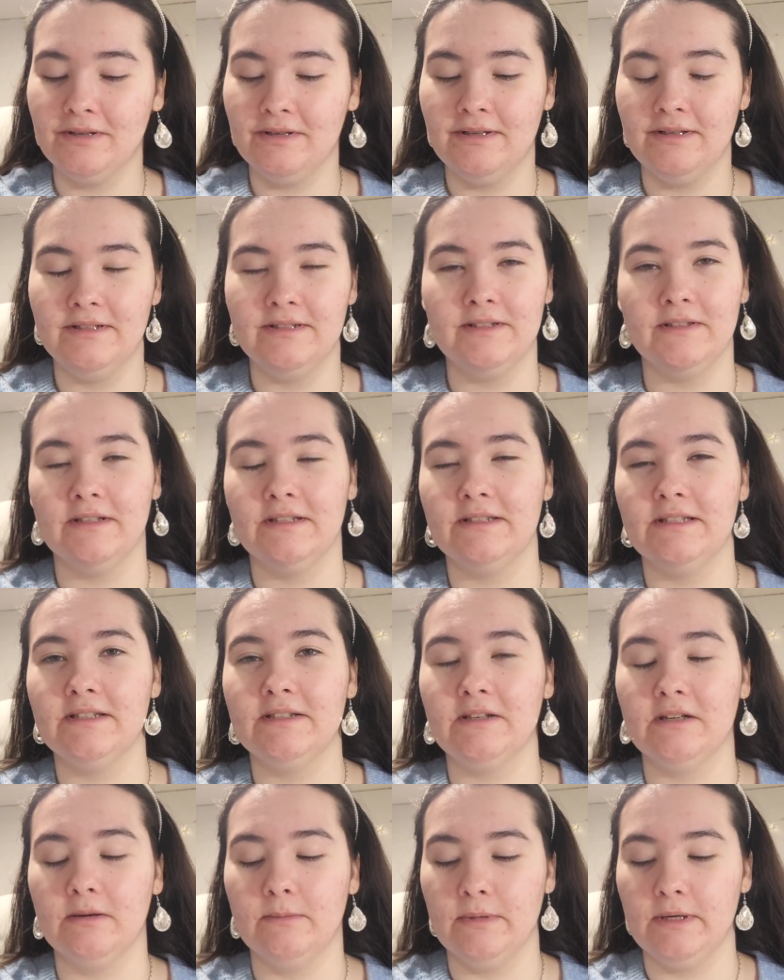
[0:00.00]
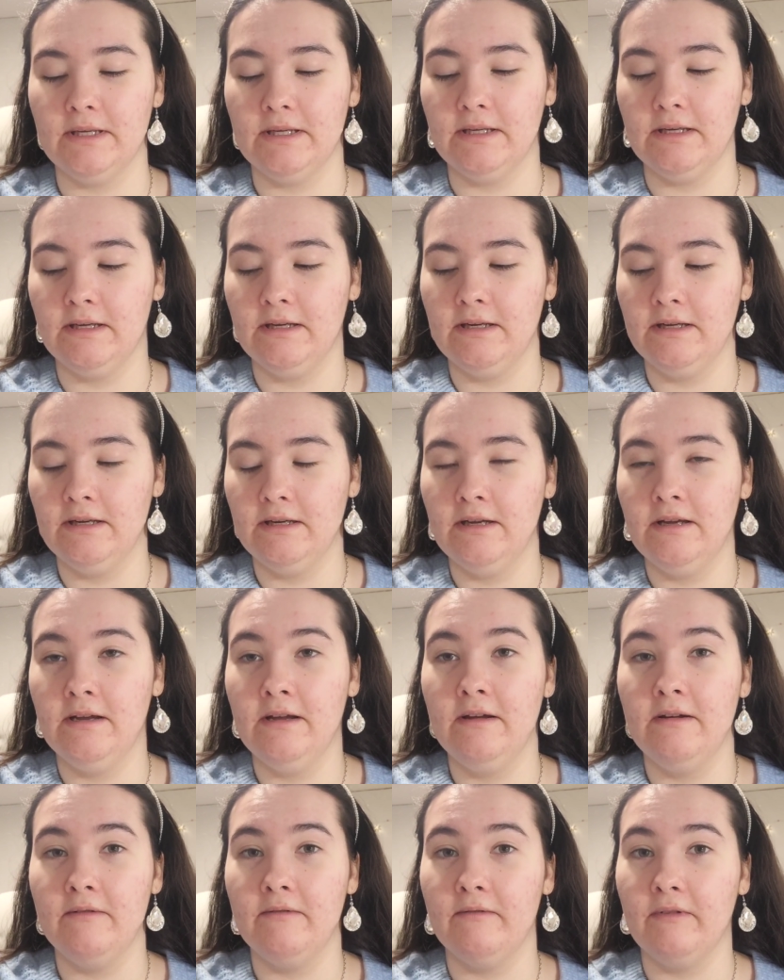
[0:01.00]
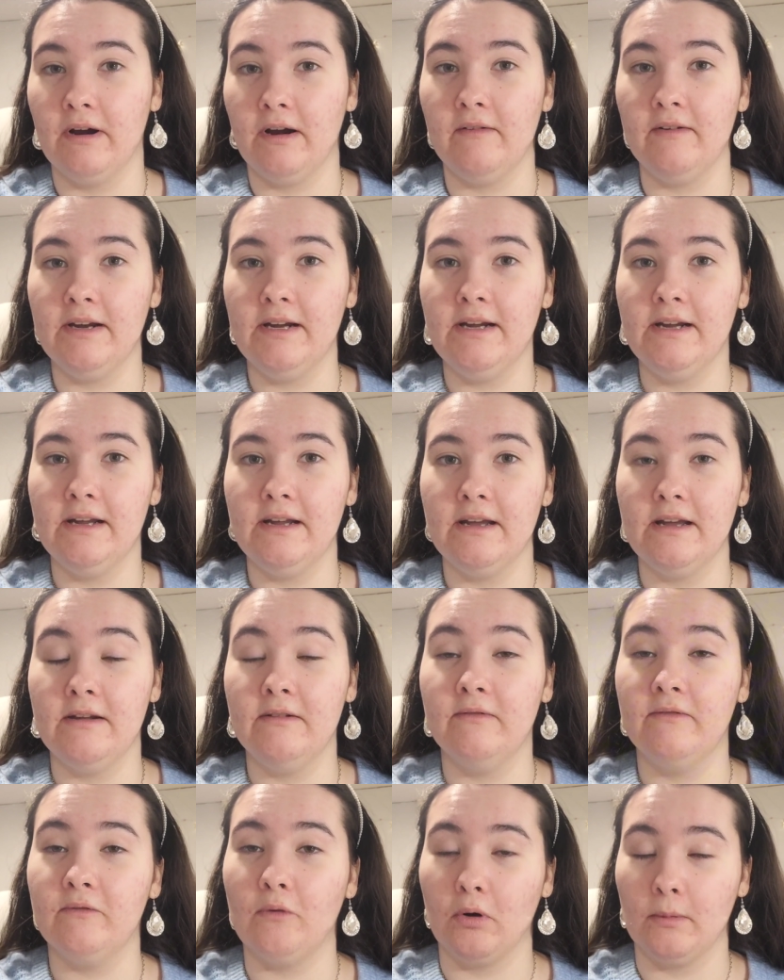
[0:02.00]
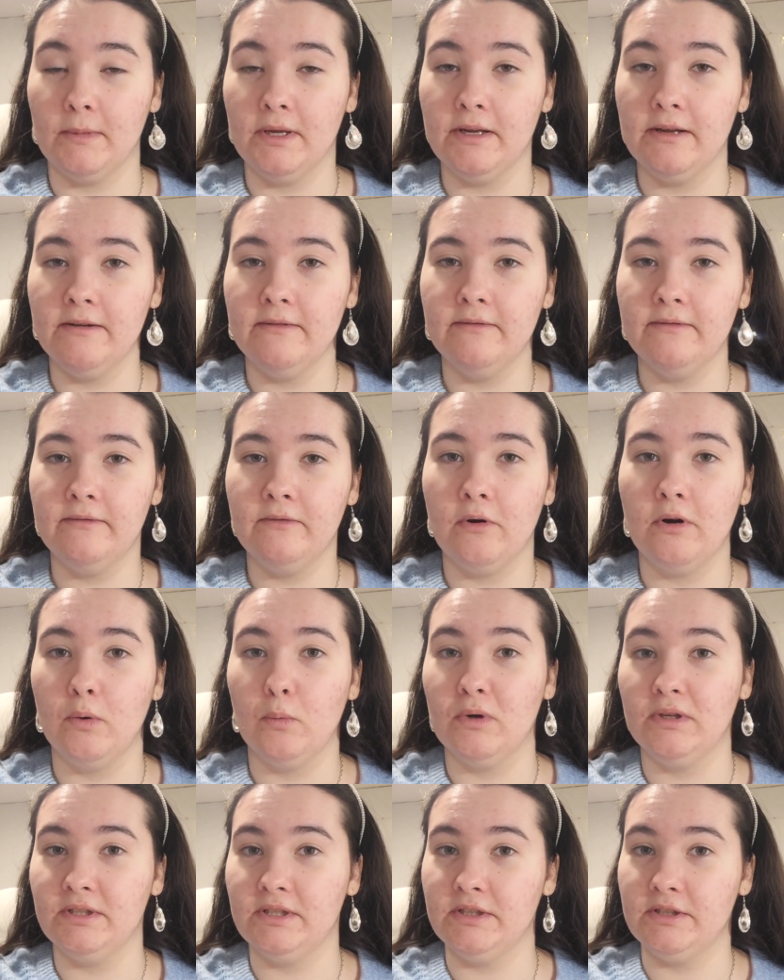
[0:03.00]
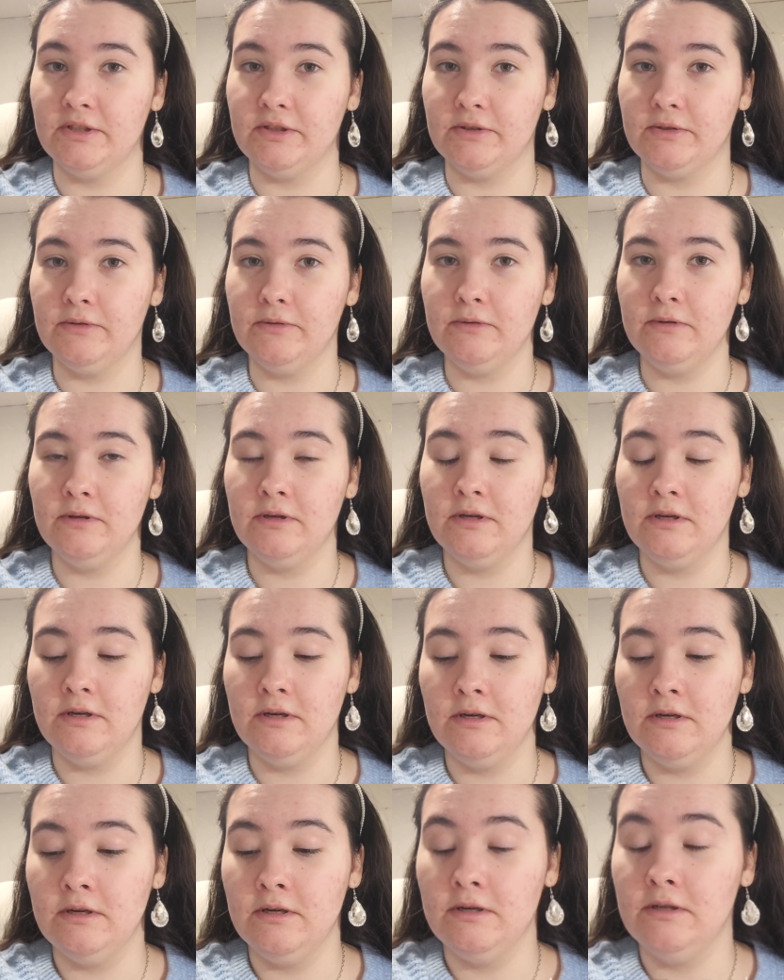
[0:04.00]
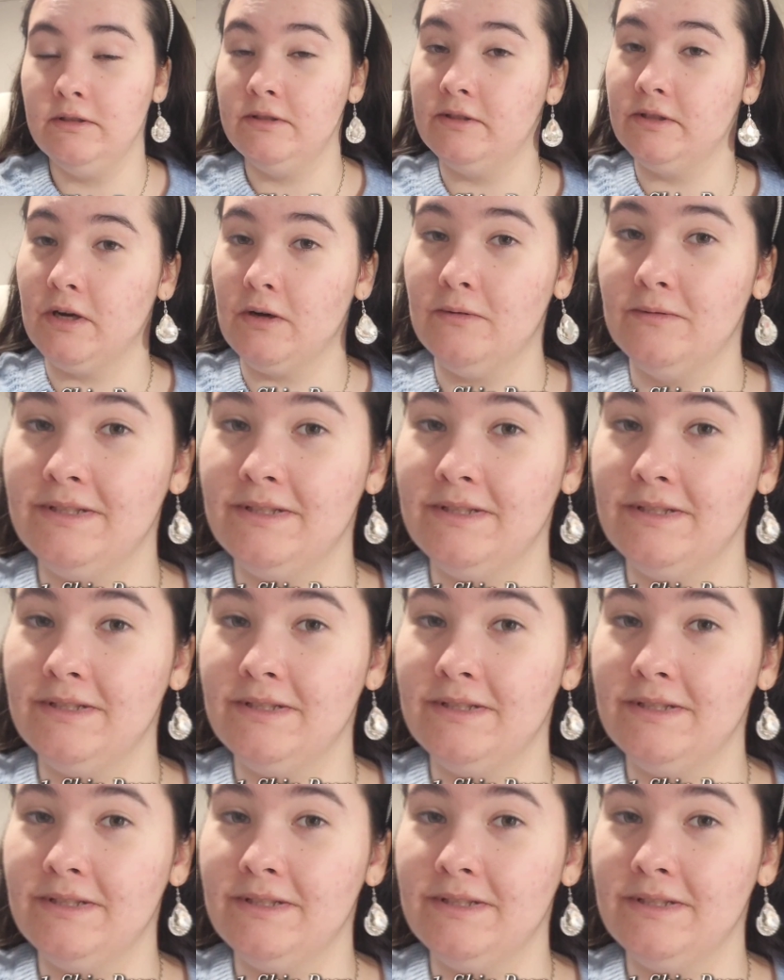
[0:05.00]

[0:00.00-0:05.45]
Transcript: So this is going to be very informative on what to do, so